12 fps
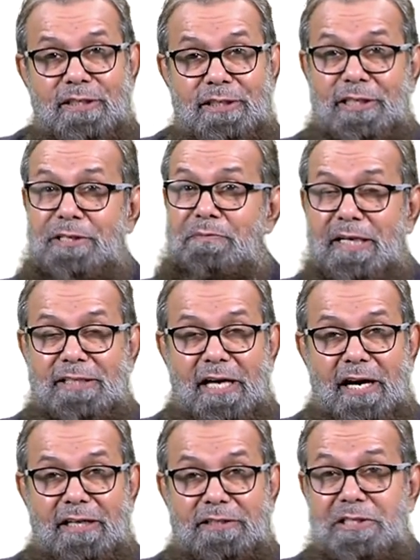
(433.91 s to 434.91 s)
in
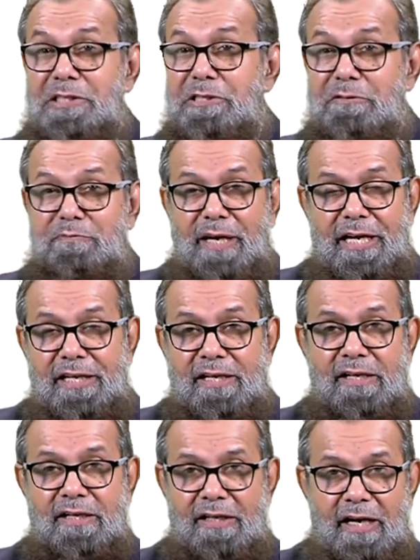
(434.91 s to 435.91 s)
Baghdad, in Spain,